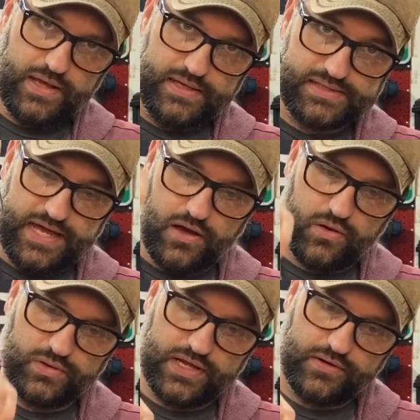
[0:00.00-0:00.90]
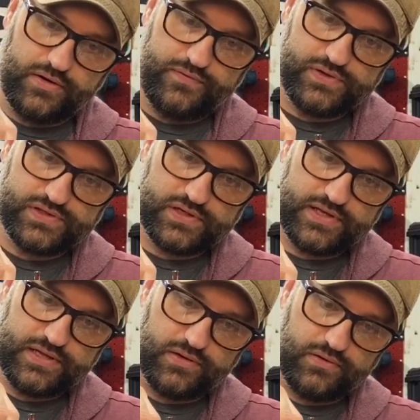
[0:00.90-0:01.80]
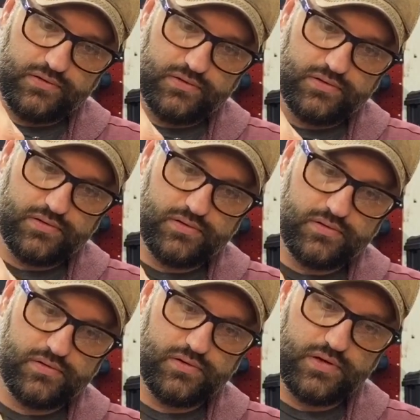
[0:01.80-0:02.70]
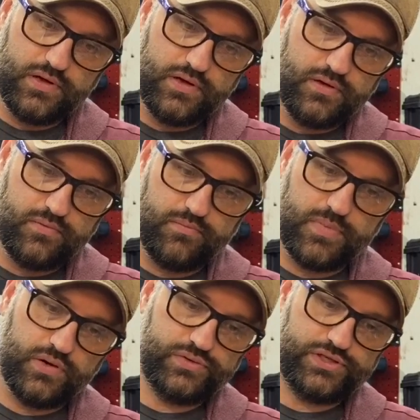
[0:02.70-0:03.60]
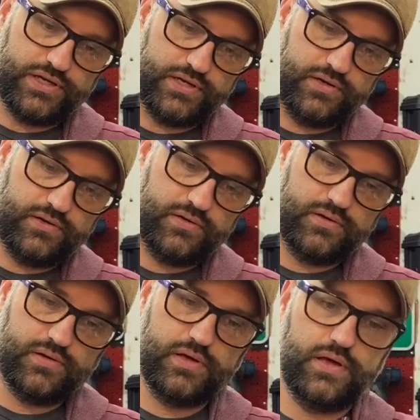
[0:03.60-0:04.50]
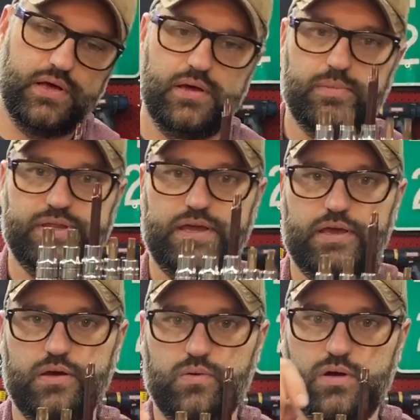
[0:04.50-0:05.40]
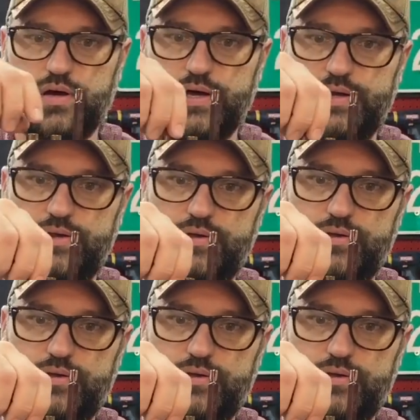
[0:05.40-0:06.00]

is they hold. I don't know if you saw that little motion, but they go on